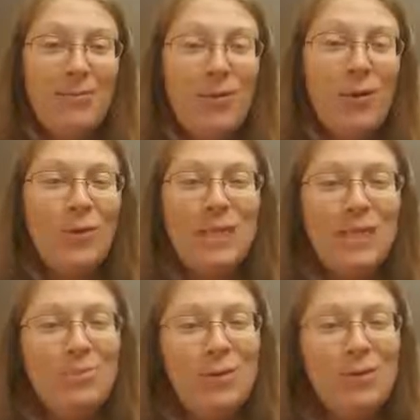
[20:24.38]
The Old
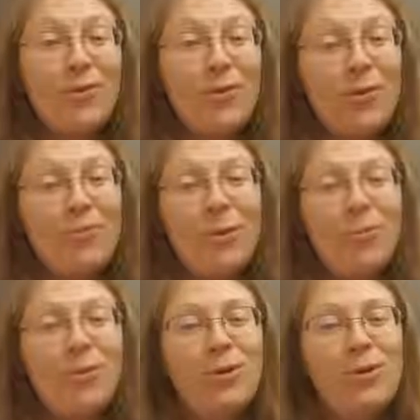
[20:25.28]
Testament is full of
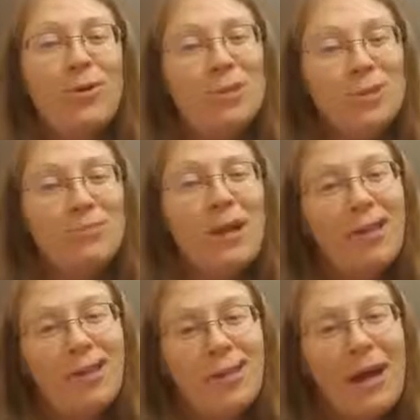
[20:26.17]
people who worshiped
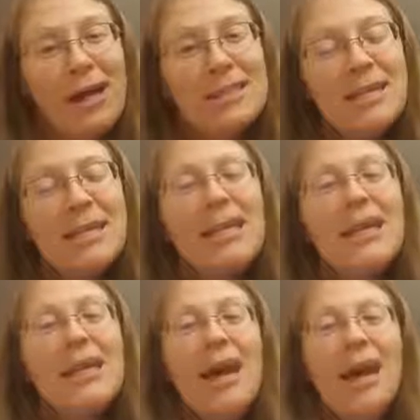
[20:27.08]
other gods,
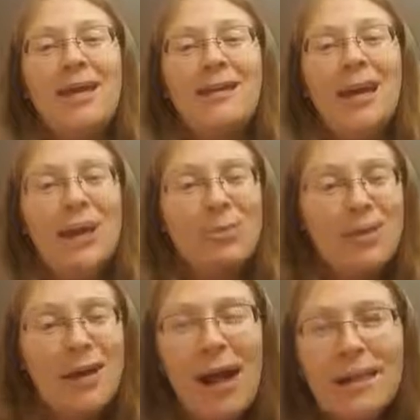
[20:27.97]
and God was
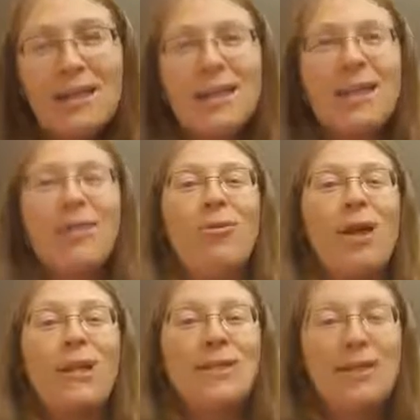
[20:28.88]
constantly
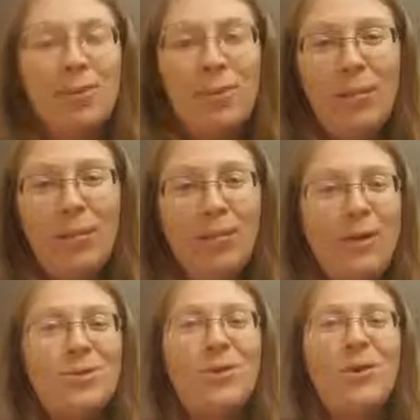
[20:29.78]
reminding the people of
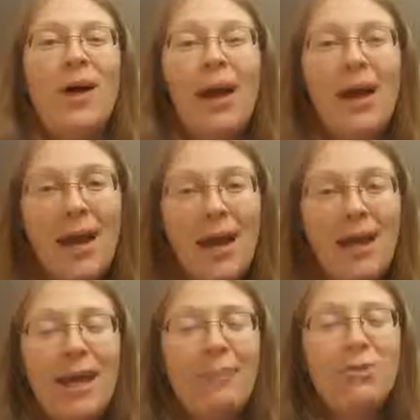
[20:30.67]
Israel,
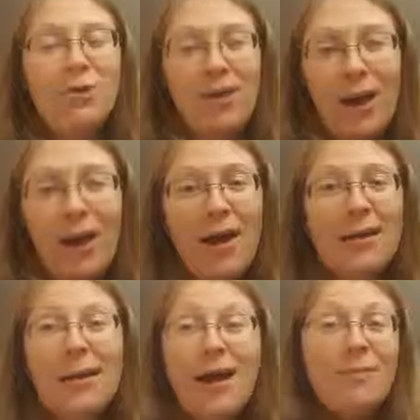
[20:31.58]
I am your
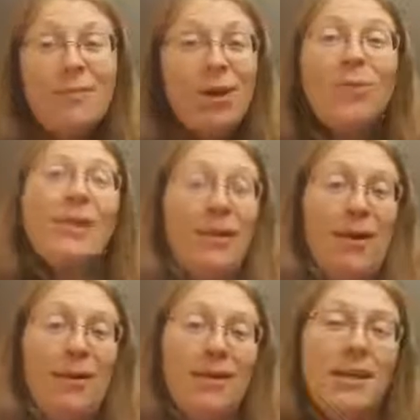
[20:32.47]
God. I am the only
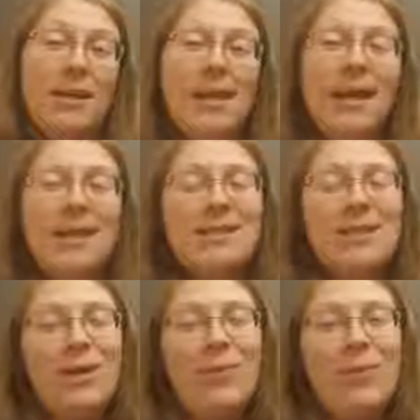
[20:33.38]
God. And
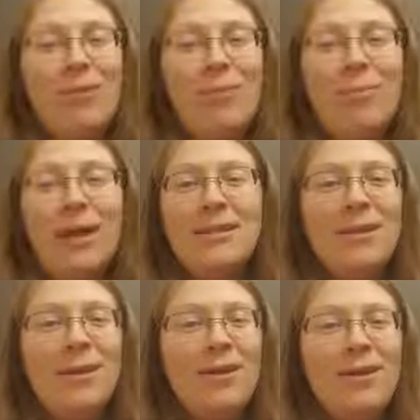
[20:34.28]
so we are
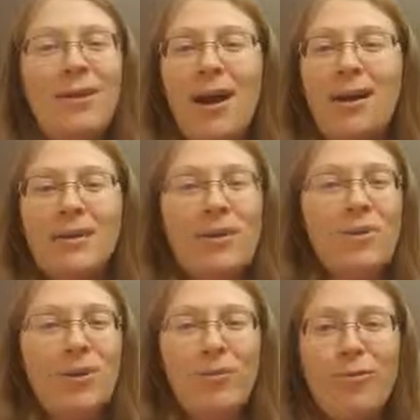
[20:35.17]
reminded that our God is the
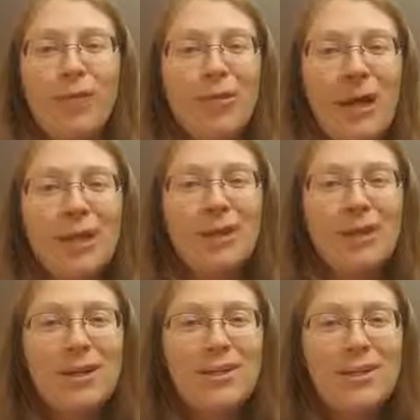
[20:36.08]
wonderful creator.
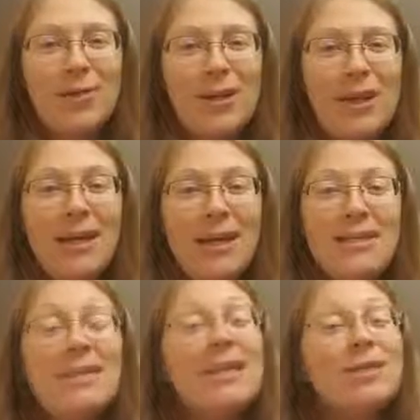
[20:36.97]
And so we
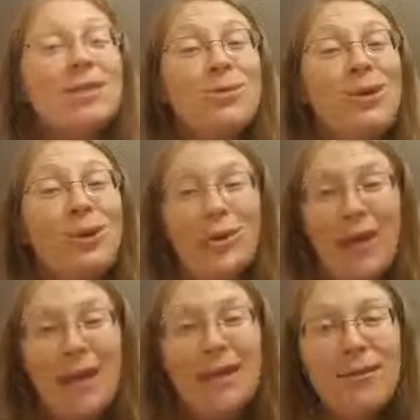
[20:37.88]
seek to be
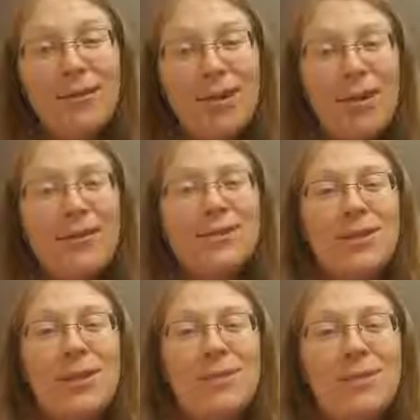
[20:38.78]
creative and
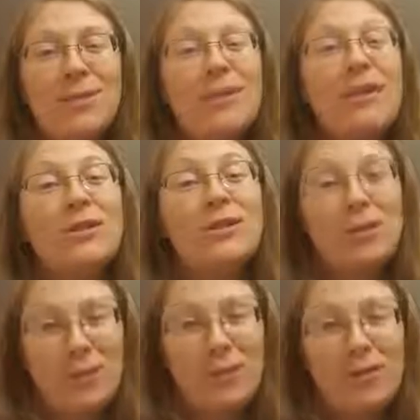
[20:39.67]
also to be good
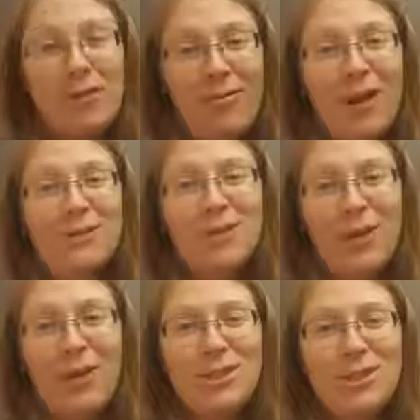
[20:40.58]
stewards of God's
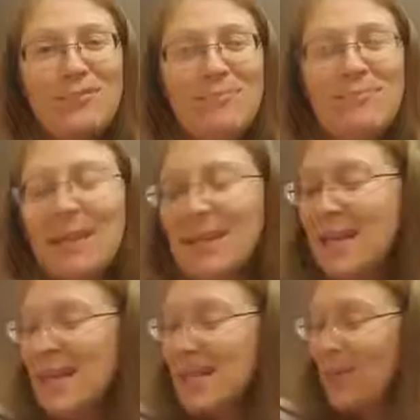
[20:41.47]
creation.
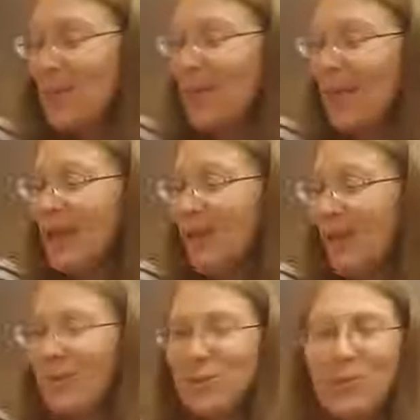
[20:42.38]
So thank you all
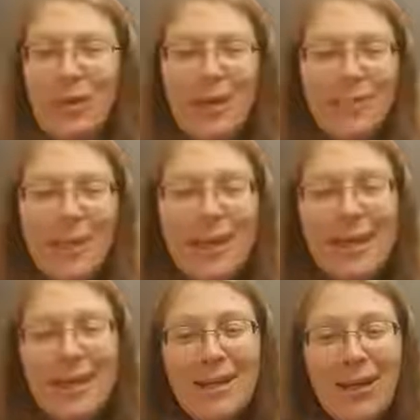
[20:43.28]
for joining
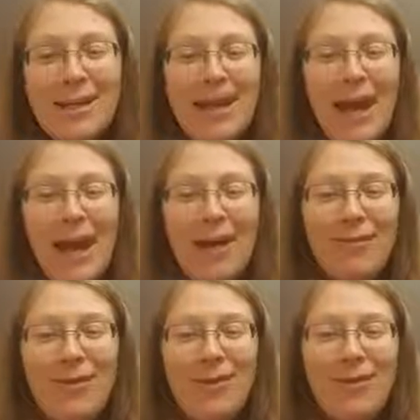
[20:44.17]
me. Great to have
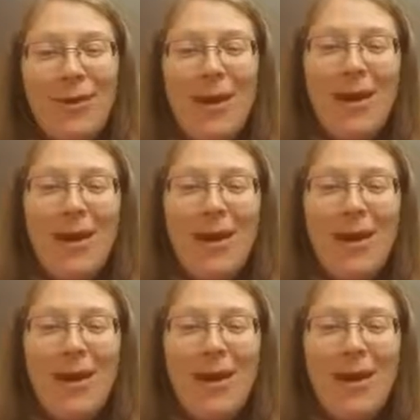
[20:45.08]
you.